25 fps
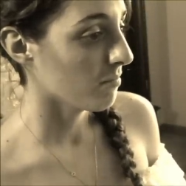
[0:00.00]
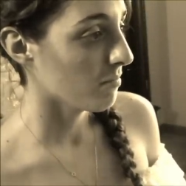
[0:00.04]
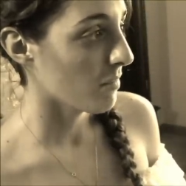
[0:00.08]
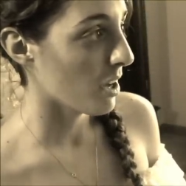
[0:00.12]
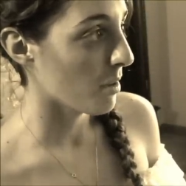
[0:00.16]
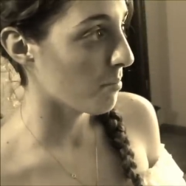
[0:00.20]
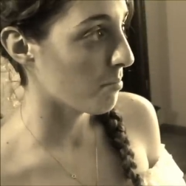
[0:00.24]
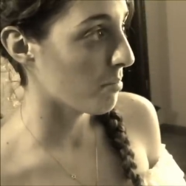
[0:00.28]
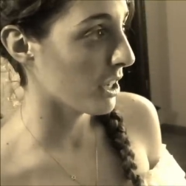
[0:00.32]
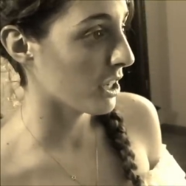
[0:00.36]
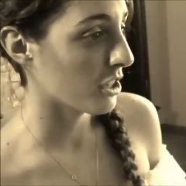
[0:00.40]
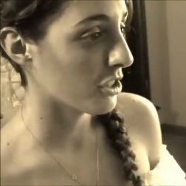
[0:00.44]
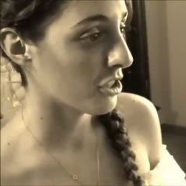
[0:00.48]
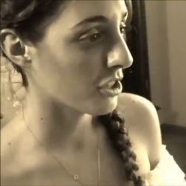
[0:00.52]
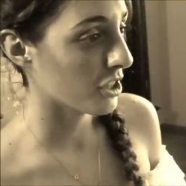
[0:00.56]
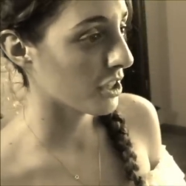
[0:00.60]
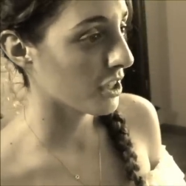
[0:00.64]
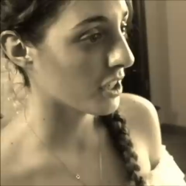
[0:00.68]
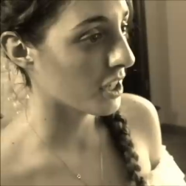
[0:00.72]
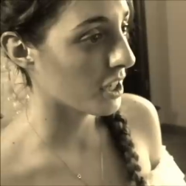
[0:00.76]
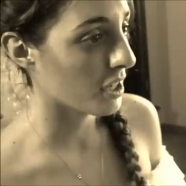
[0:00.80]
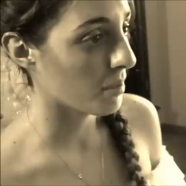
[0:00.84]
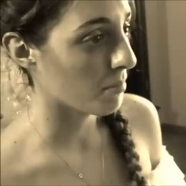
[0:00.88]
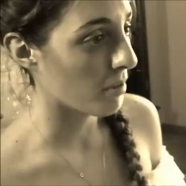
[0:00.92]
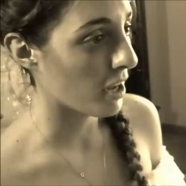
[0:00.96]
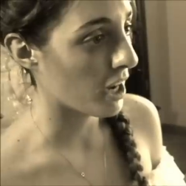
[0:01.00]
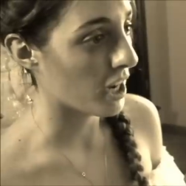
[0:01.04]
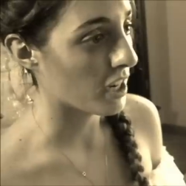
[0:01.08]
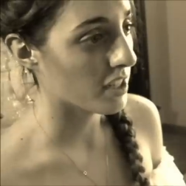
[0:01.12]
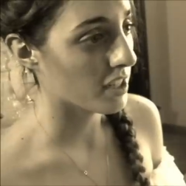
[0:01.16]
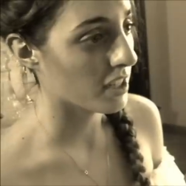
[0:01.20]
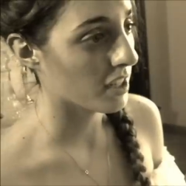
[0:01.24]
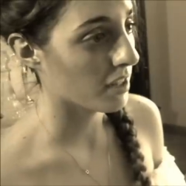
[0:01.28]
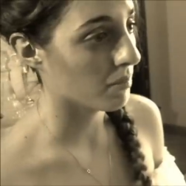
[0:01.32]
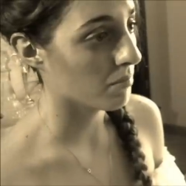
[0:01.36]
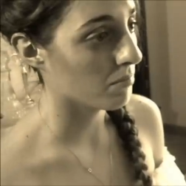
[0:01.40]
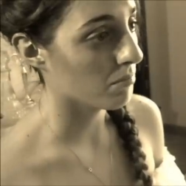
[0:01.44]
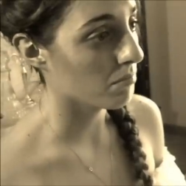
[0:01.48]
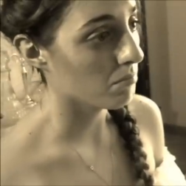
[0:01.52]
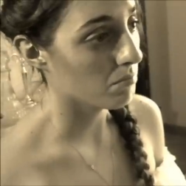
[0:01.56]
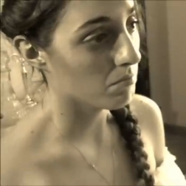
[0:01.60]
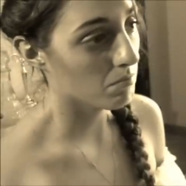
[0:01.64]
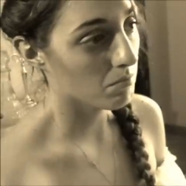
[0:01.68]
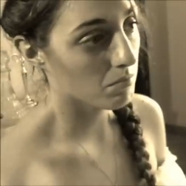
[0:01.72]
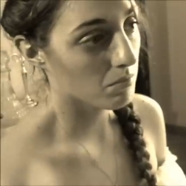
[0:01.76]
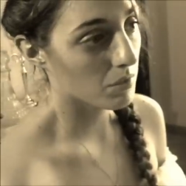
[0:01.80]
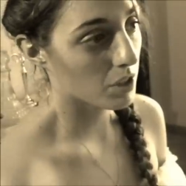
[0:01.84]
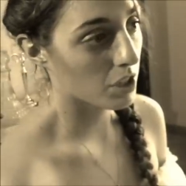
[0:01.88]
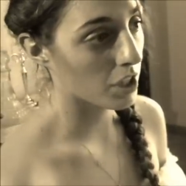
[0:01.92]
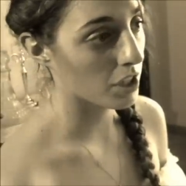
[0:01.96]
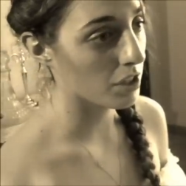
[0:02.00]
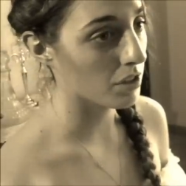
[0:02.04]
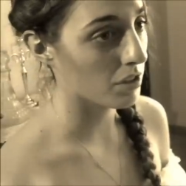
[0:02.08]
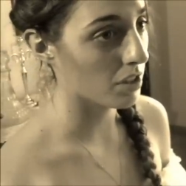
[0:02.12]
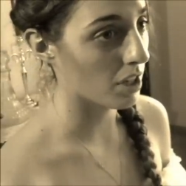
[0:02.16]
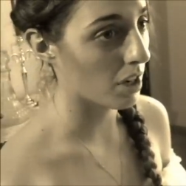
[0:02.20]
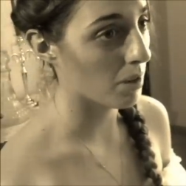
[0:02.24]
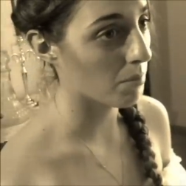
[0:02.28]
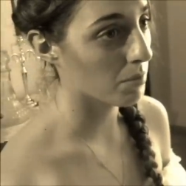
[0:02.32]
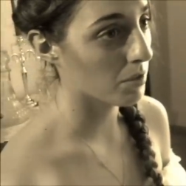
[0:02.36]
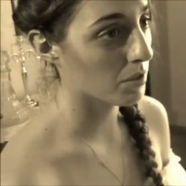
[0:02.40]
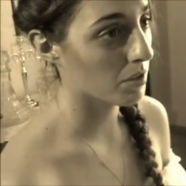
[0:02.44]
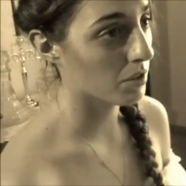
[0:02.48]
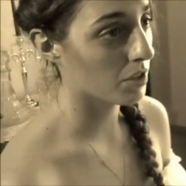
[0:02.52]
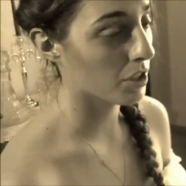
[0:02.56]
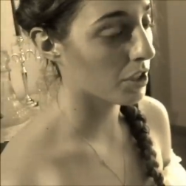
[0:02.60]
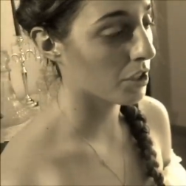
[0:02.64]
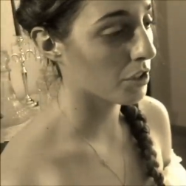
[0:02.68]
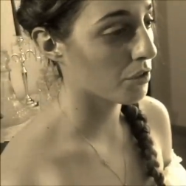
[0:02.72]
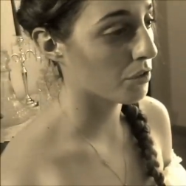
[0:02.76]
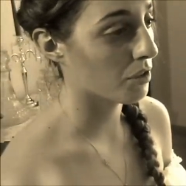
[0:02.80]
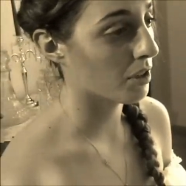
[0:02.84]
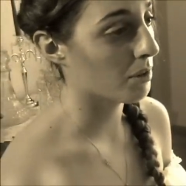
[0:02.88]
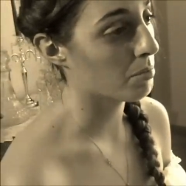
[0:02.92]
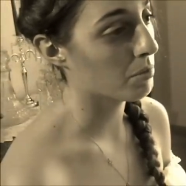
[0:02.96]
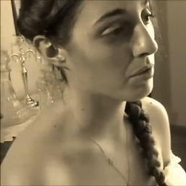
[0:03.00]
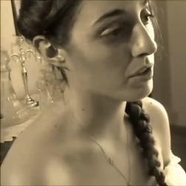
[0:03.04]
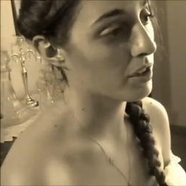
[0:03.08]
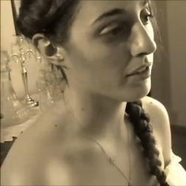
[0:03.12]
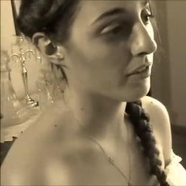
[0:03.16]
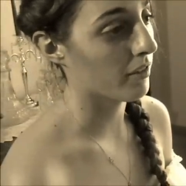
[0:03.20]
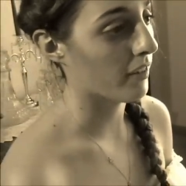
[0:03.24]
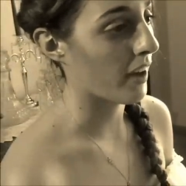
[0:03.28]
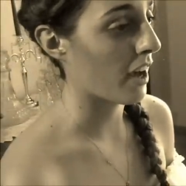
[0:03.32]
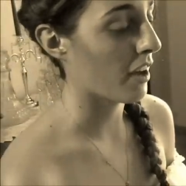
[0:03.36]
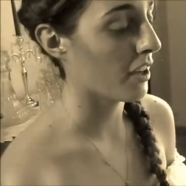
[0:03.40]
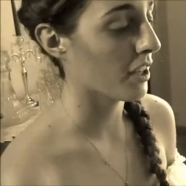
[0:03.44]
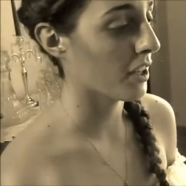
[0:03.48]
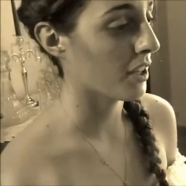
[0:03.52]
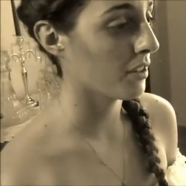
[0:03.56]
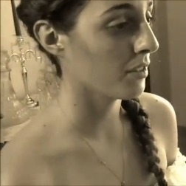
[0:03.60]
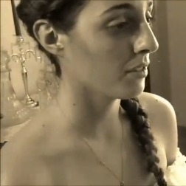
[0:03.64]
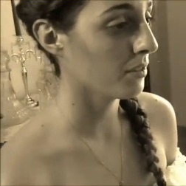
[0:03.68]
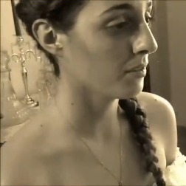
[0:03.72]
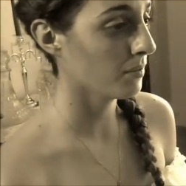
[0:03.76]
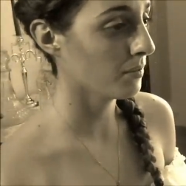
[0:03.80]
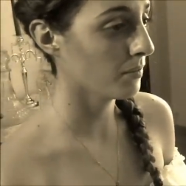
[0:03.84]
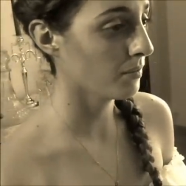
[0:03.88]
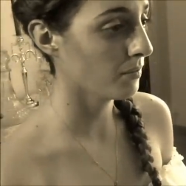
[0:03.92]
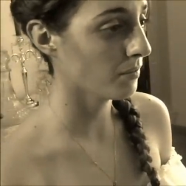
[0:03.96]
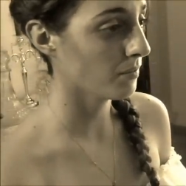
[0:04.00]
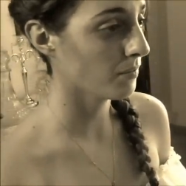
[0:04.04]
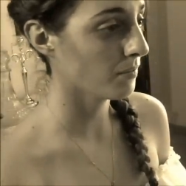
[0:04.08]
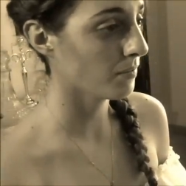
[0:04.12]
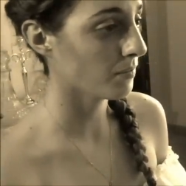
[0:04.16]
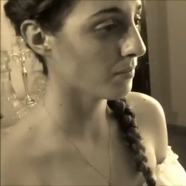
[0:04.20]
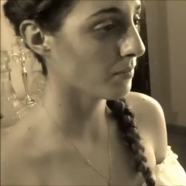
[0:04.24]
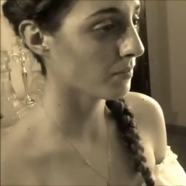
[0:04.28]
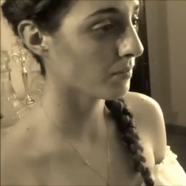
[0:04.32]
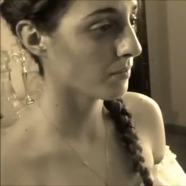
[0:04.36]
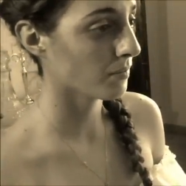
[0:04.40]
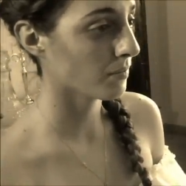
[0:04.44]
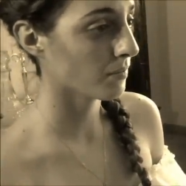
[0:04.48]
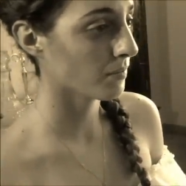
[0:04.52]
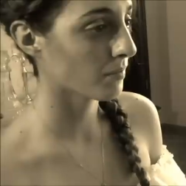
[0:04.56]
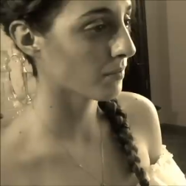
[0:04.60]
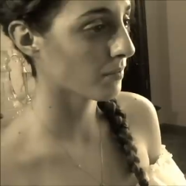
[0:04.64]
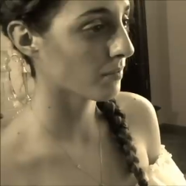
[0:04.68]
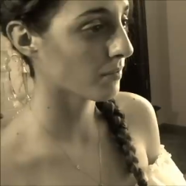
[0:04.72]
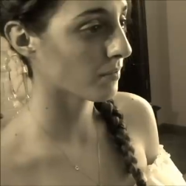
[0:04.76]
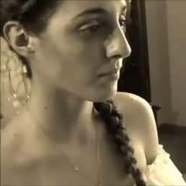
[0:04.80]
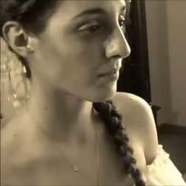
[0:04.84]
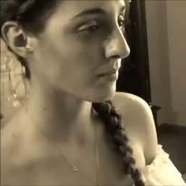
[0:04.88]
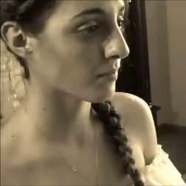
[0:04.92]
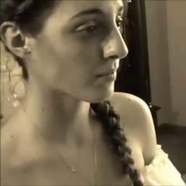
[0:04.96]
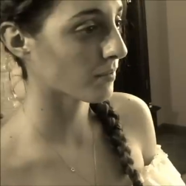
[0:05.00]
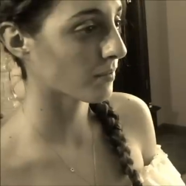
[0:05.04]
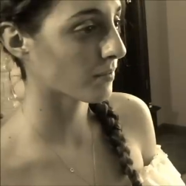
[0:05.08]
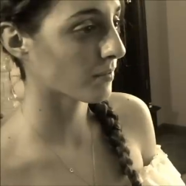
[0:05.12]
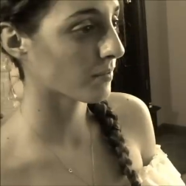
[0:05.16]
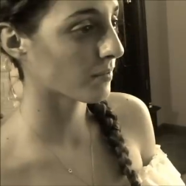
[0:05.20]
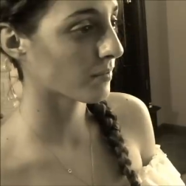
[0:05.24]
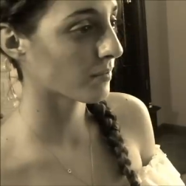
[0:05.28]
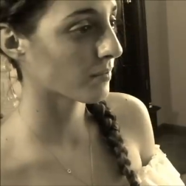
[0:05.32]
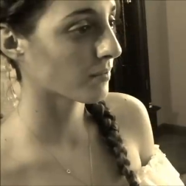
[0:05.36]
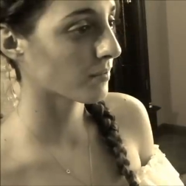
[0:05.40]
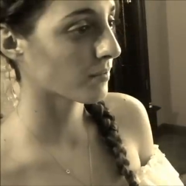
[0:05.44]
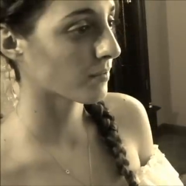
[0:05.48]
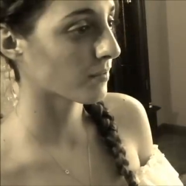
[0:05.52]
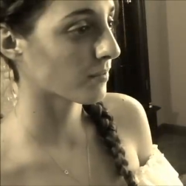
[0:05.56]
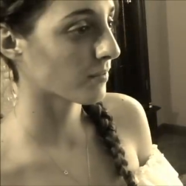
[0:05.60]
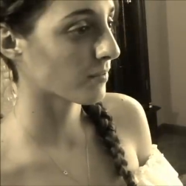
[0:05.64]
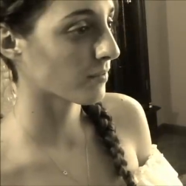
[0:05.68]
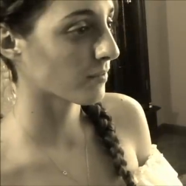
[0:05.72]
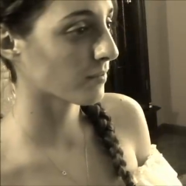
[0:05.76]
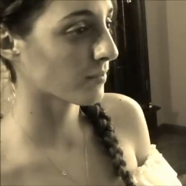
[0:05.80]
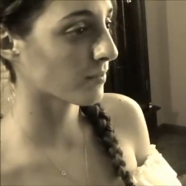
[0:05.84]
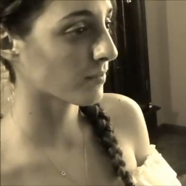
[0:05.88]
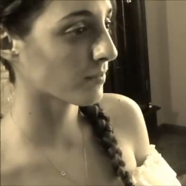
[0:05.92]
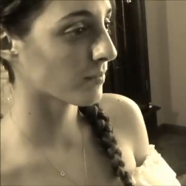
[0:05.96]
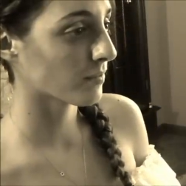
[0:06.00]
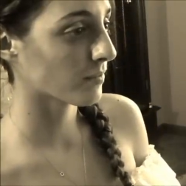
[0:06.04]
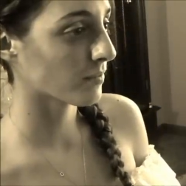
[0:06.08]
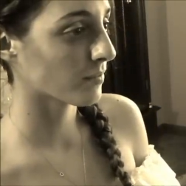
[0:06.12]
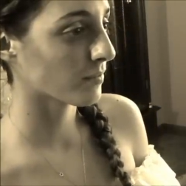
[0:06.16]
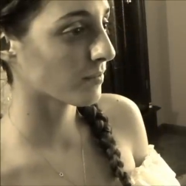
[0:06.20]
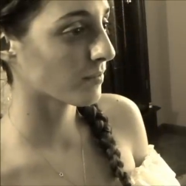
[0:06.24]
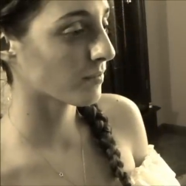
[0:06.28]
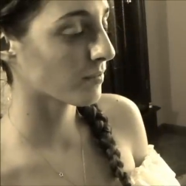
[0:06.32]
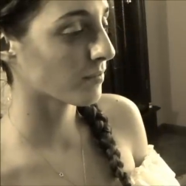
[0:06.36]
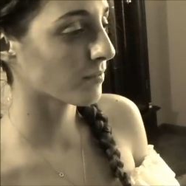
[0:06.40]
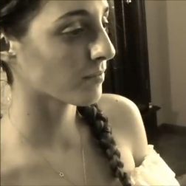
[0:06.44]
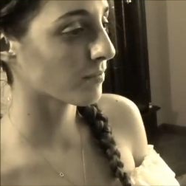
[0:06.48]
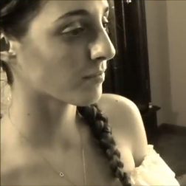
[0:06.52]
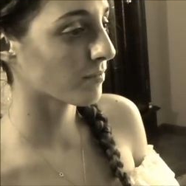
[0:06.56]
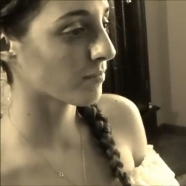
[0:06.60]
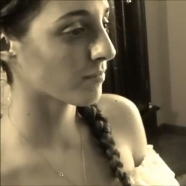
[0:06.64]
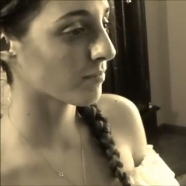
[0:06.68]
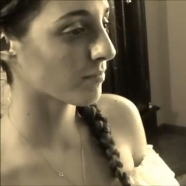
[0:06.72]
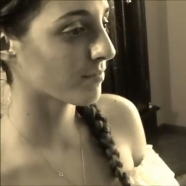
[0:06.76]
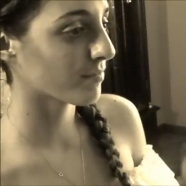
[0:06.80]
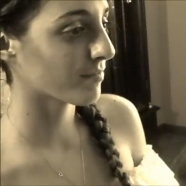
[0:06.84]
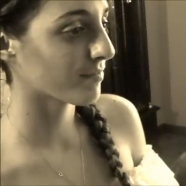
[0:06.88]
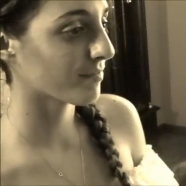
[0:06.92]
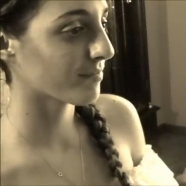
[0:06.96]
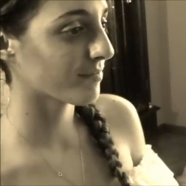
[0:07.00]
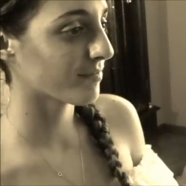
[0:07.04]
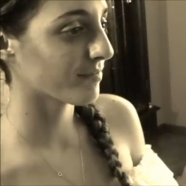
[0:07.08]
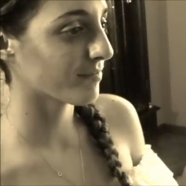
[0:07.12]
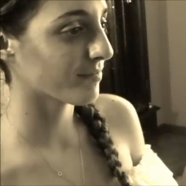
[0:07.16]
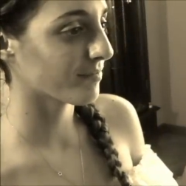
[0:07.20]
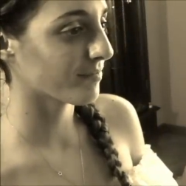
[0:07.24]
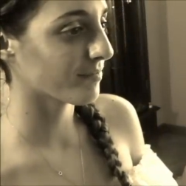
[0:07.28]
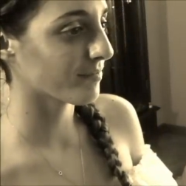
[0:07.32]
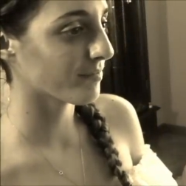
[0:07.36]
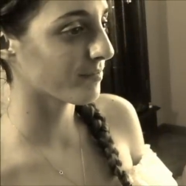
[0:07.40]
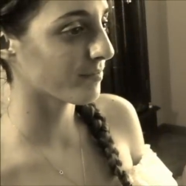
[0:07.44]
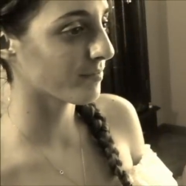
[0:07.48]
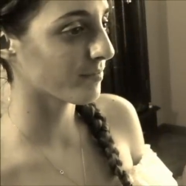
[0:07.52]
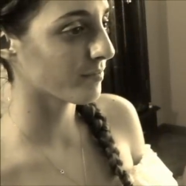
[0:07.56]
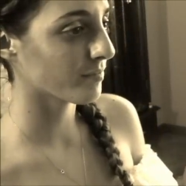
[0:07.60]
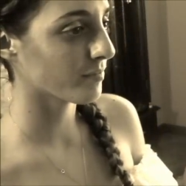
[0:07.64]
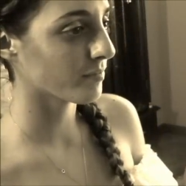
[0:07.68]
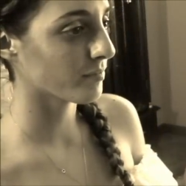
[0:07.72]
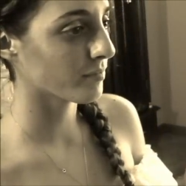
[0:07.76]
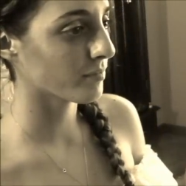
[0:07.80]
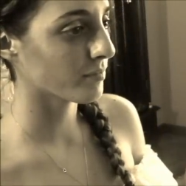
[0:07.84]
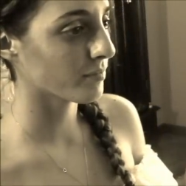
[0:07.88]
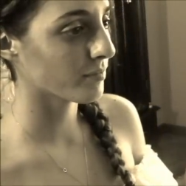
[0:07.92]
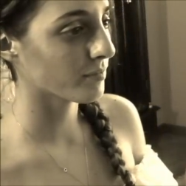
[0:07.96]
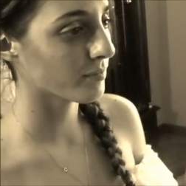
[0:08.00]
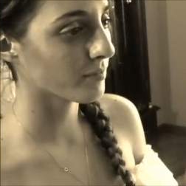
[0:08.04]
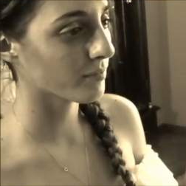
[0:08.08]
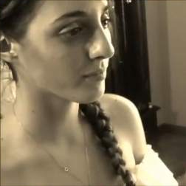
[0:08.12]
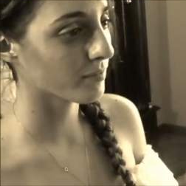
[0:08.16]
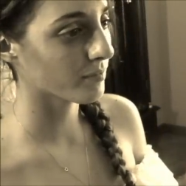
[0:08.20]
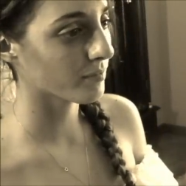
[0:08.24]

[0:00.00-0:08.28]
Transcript: A picture he painted could double or triple in value. It's all a lie. He's growing weak with despair.